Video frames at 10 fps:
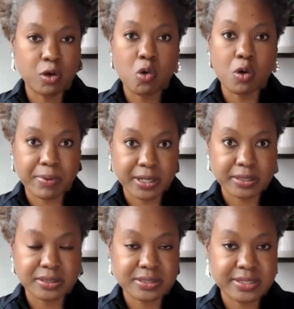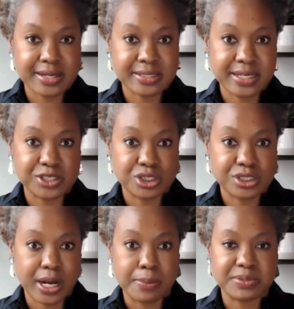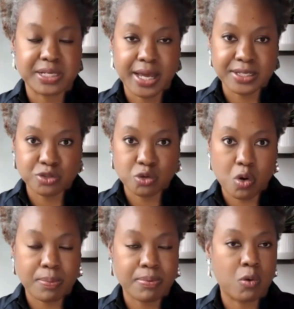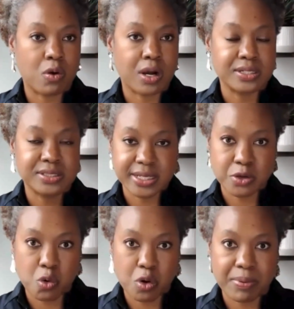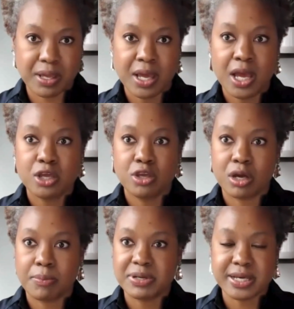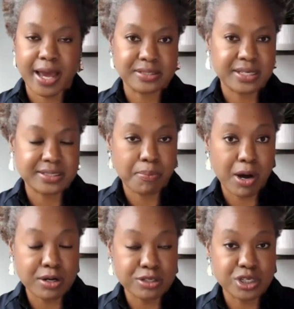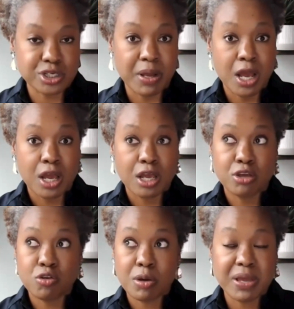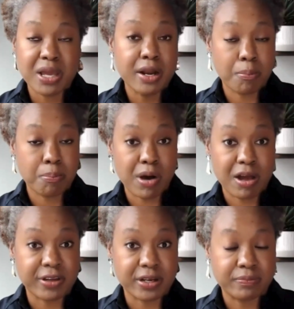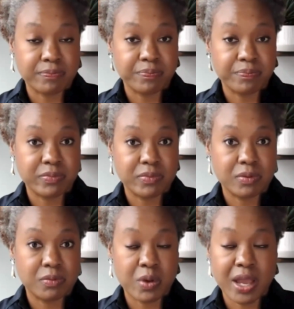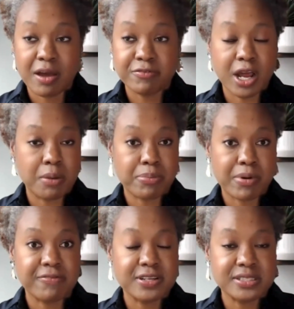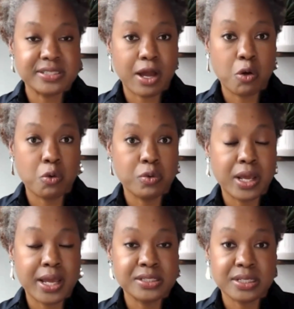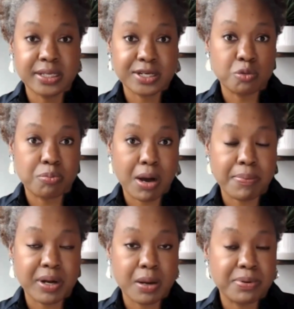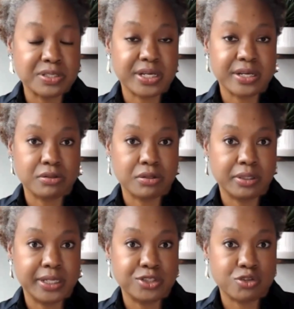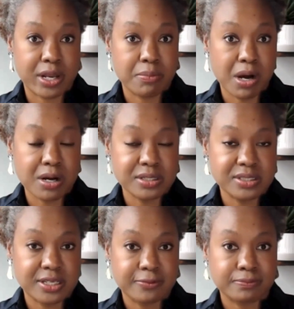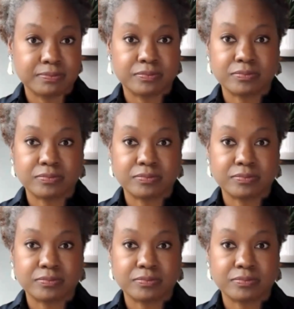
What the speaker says: the corporate taxation types, an S corp or a C corp. You could be taxed as a partnership. You could be a nonprofit. We have nonprofits that own intellectual property, particularly trademarks.